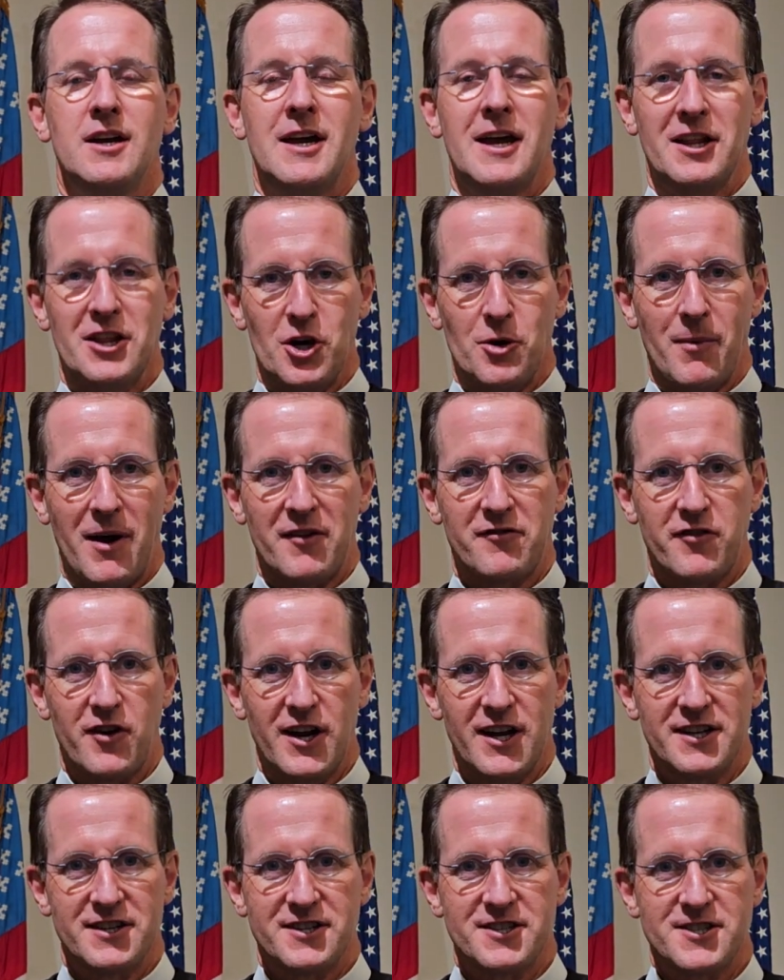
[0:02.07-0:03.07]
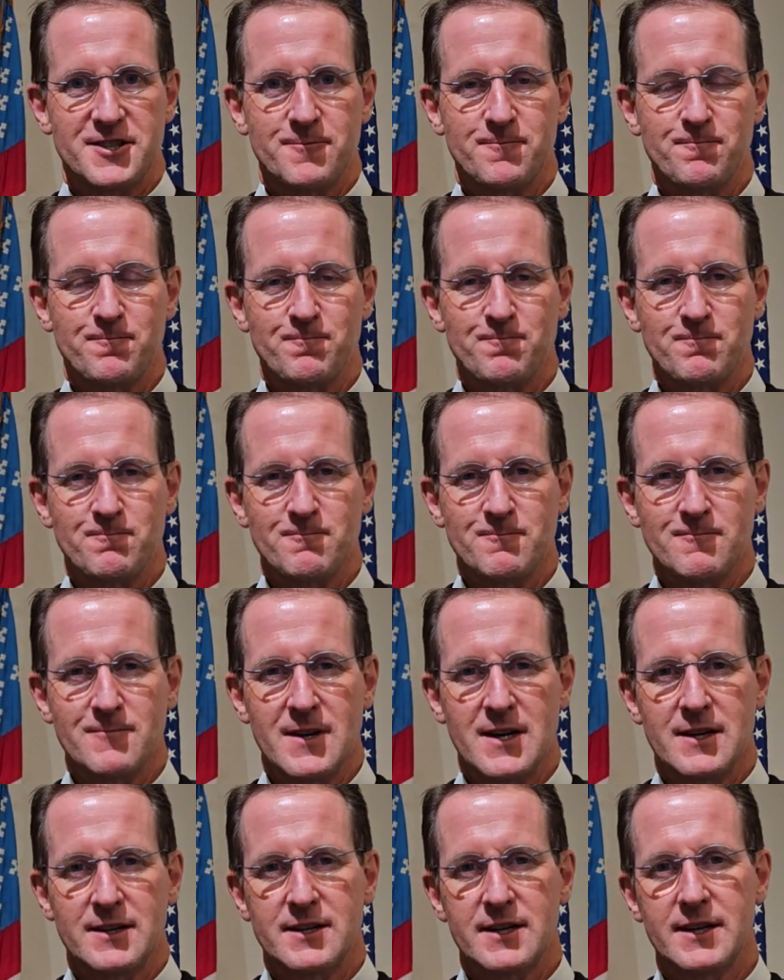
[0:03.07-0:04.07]
Hello, my friends.
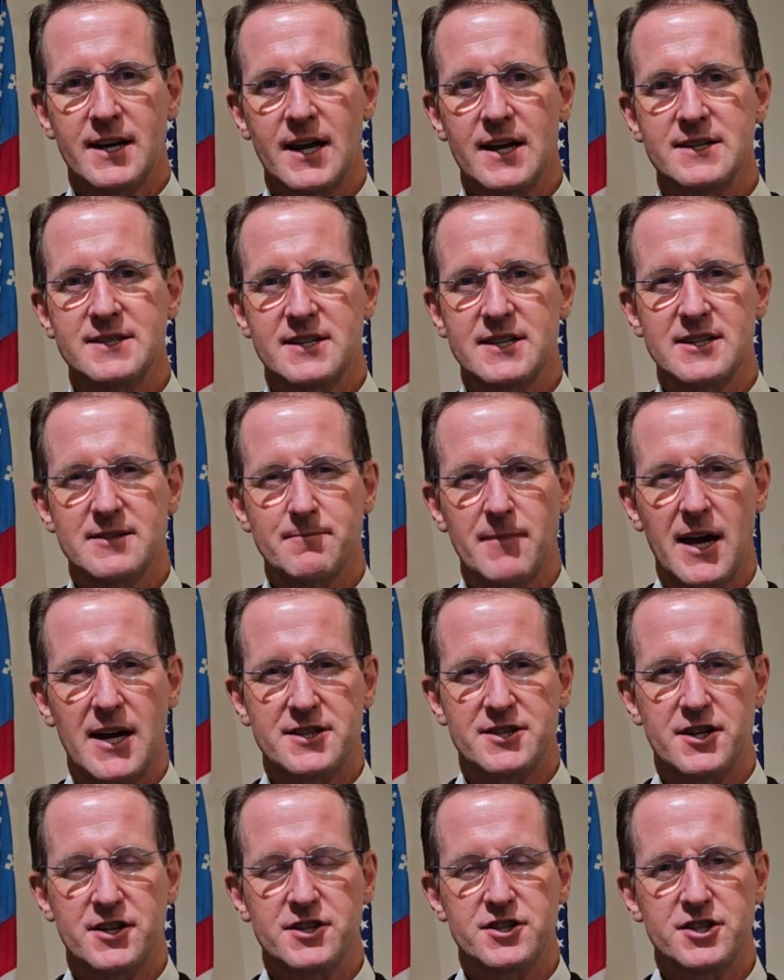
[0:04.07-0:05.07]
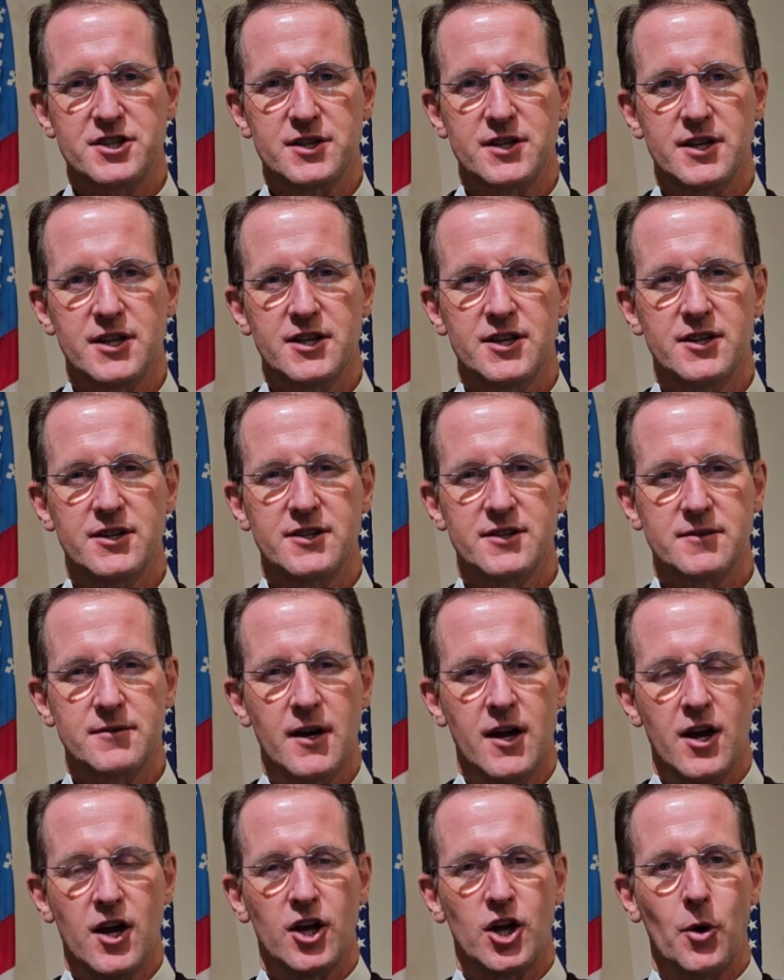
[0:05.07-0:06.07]
Today's message is
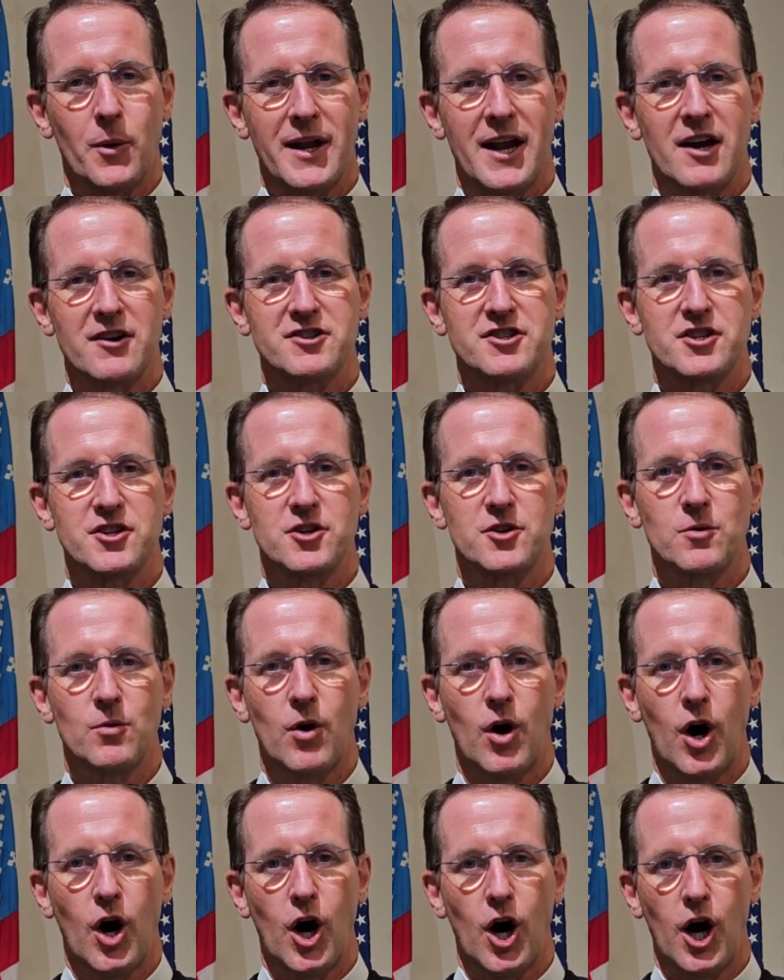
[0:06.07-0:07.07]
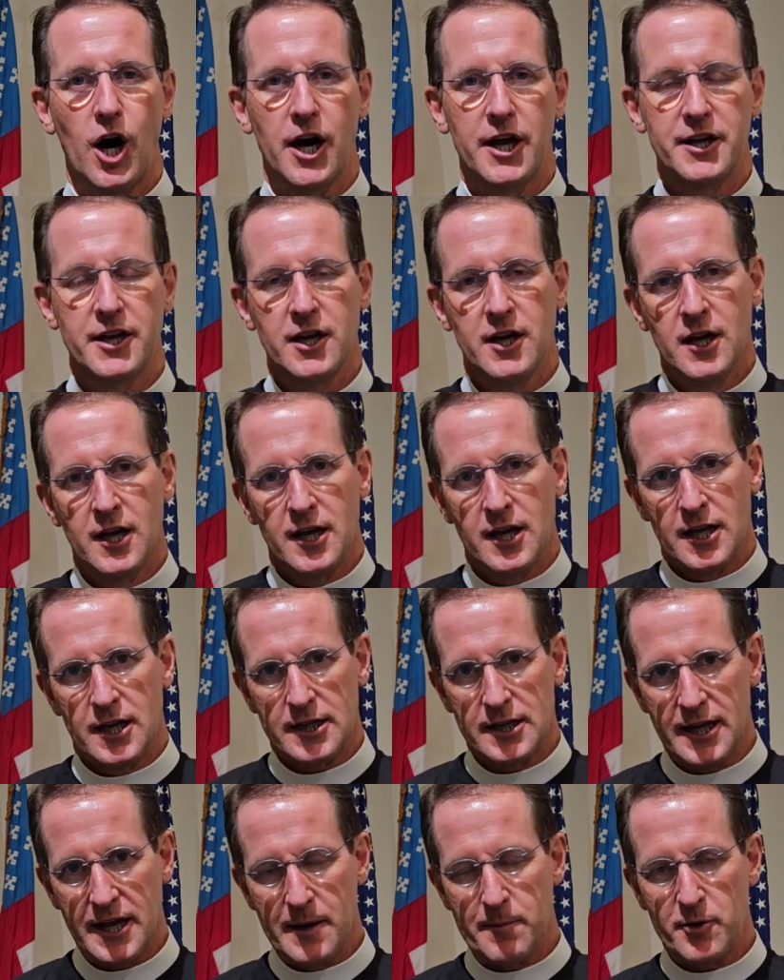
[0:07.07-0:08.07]
going out to you on
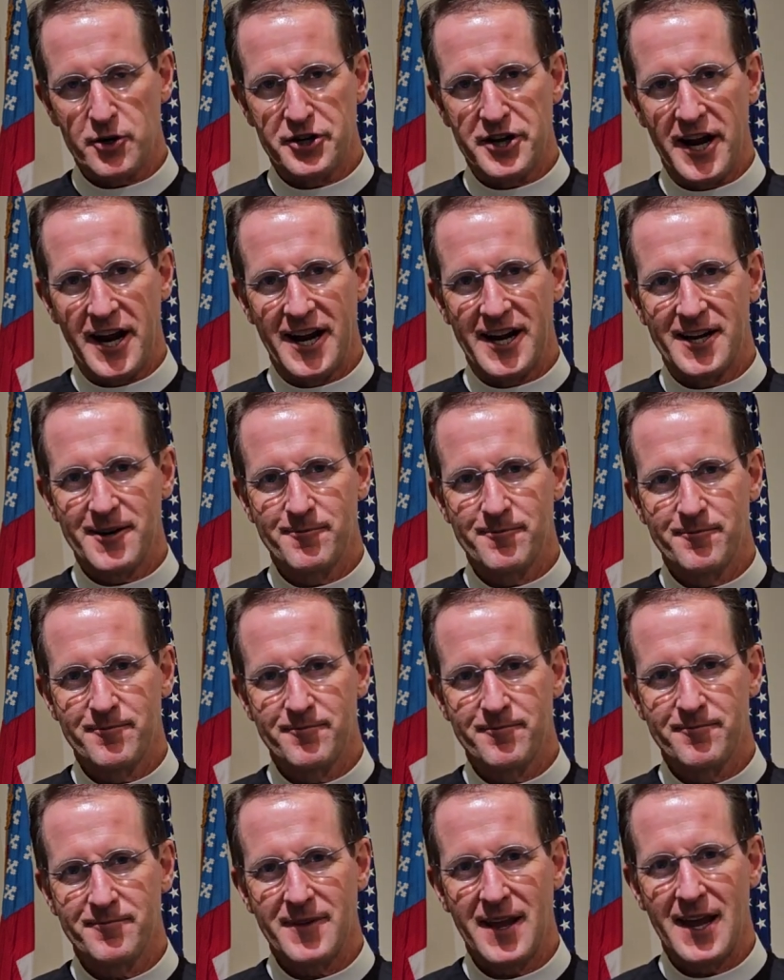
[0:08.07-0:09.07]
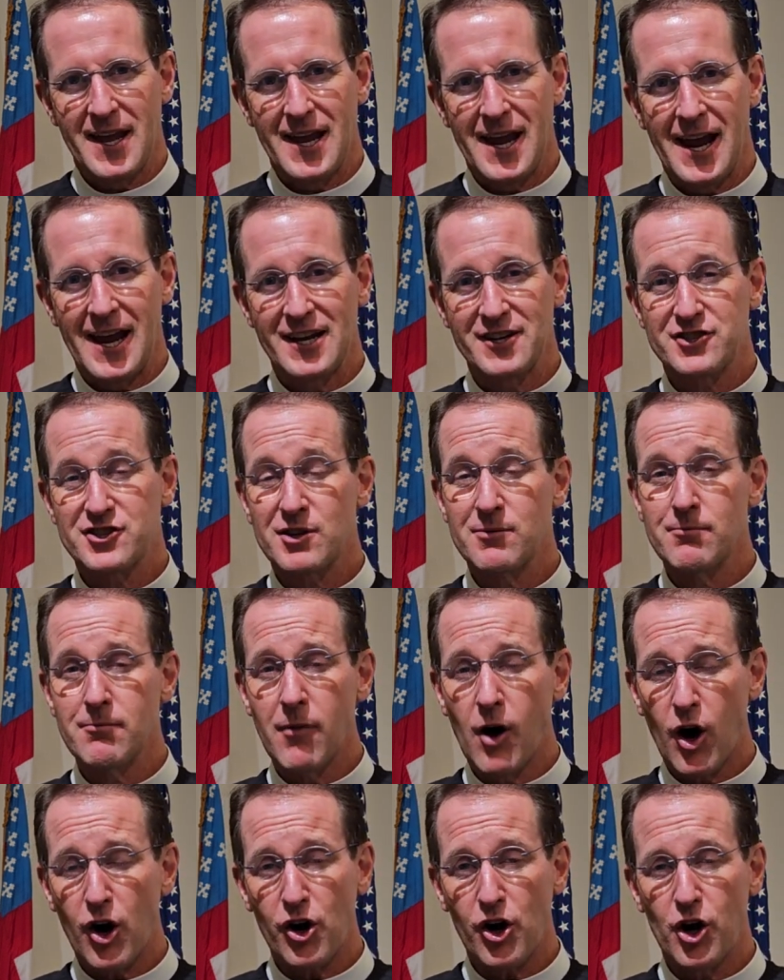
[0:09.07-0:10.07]
Labor Day. And
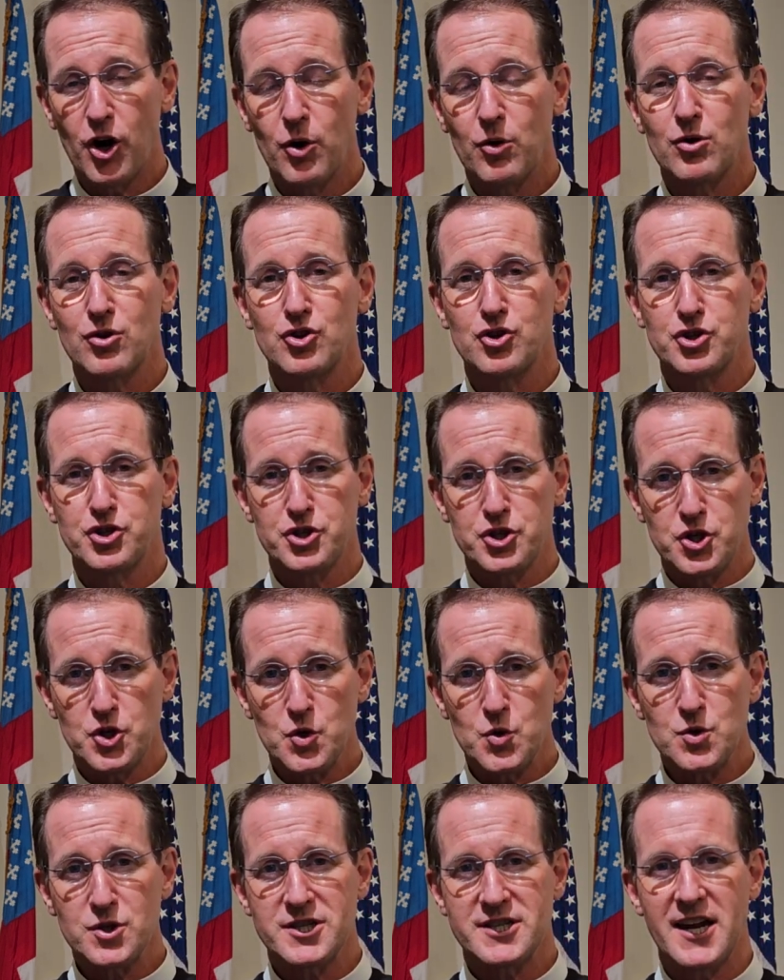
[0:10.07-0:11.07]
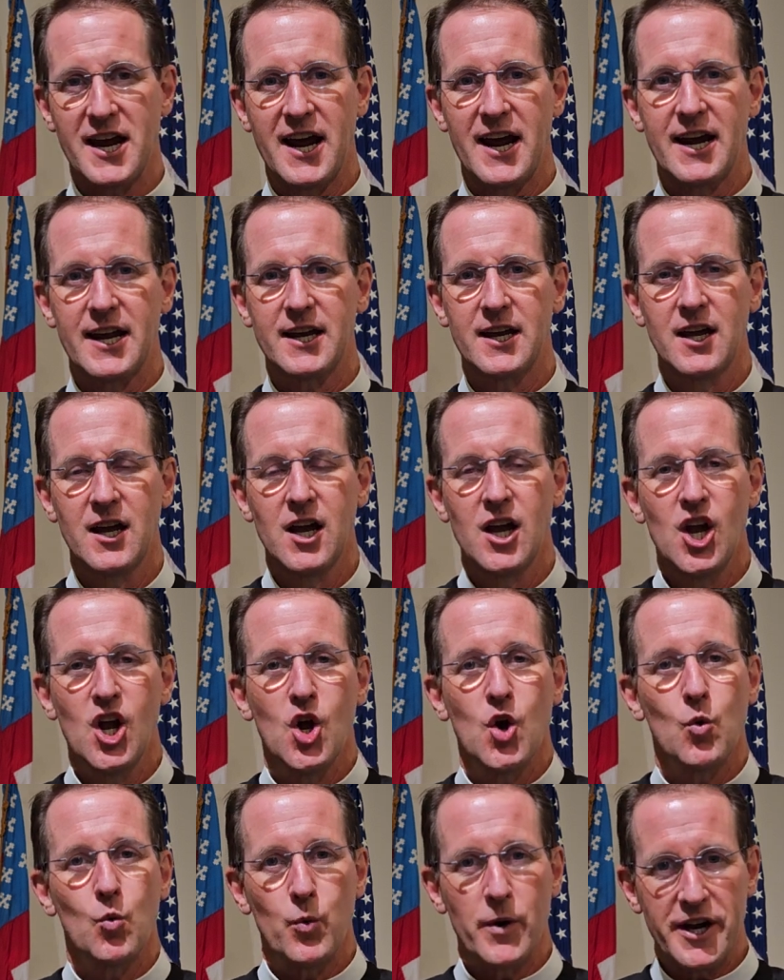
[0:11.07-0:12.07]
tomorrow, Tuesday,
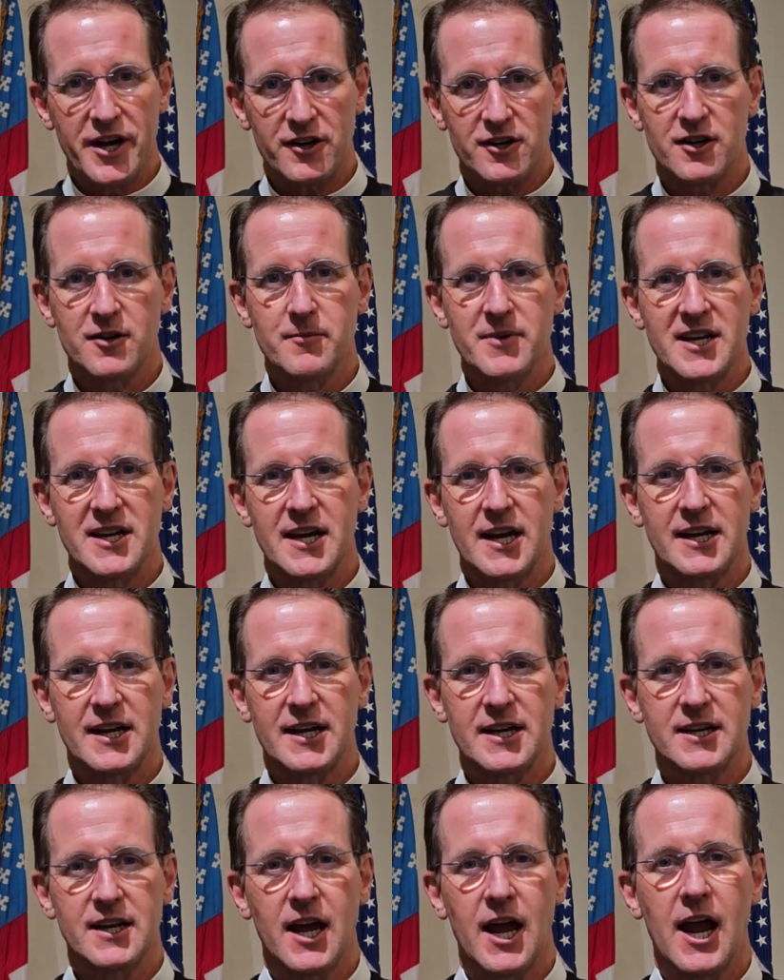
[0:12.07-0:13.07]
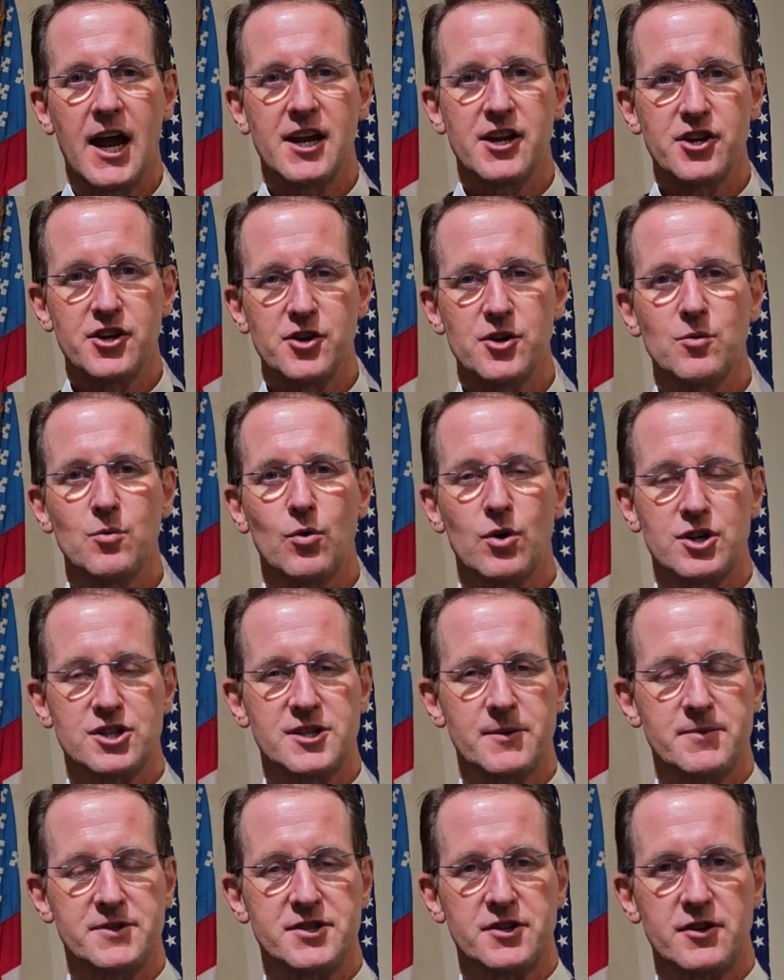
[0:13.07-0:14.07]
we are going to be beginning a new
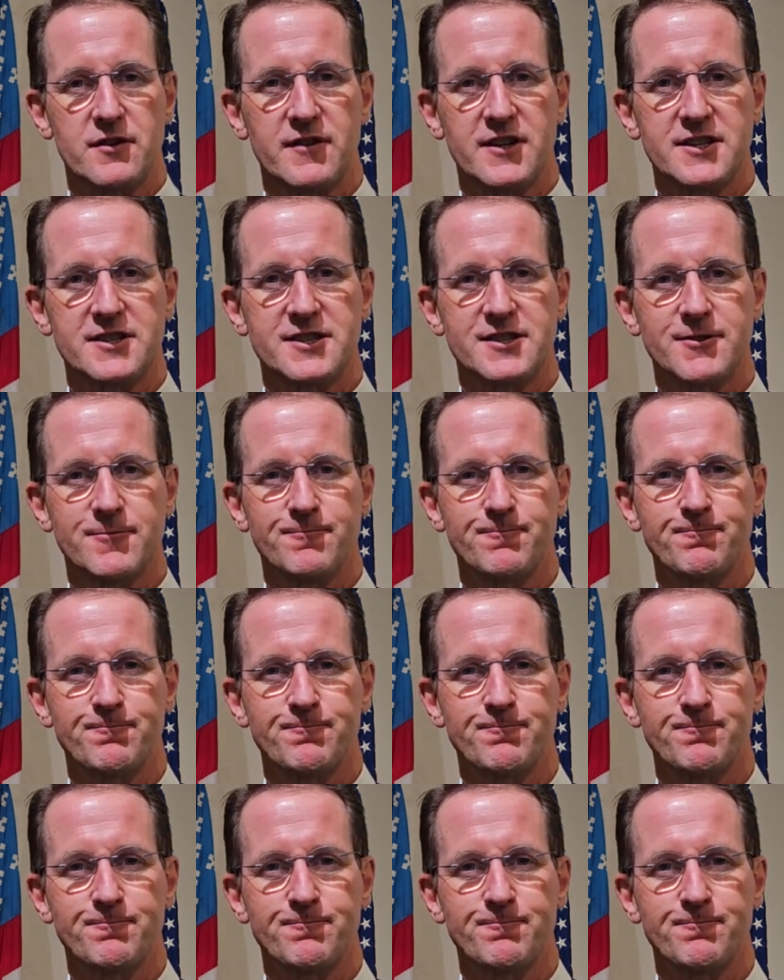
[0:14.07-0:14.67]
worship service.